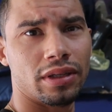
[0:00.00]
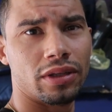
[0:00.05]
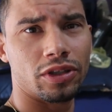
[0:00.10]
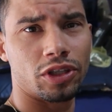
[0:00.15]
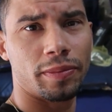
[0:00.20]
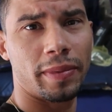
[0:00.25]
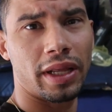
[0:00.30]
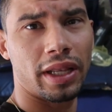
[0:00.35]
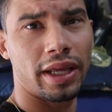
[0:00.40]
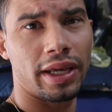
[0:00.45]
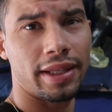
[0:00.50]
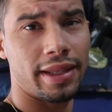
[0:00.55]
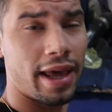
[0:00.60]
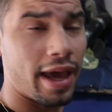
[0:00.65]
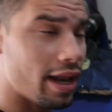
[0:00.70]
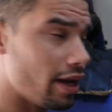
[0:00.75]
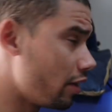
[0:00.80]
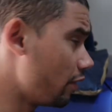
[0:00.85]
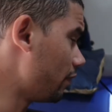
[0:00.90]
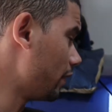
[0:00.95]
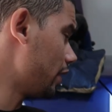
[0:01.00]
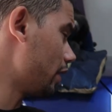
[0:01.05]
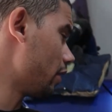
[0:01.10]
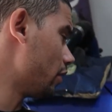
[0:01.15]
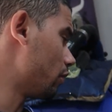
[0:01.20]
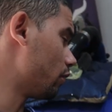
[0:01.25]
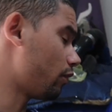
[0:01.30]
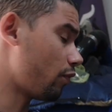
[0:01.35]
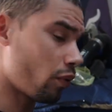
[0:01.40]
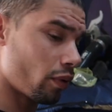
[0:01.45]
There should be a link at the end of the
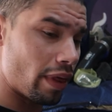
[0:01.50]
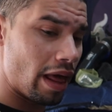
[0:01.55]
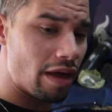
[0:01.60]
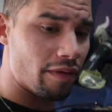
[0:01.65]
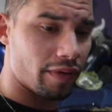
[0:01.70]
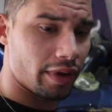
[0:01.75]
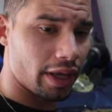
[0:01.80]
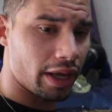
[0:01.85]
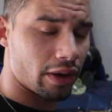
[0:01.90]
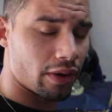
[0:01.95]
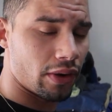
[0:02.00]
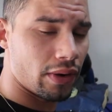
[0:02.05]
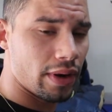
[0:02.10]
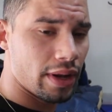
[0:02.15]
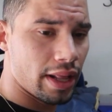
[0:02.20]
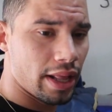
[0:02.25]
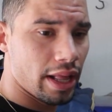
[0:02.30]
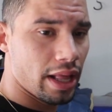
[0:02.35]
video for that video.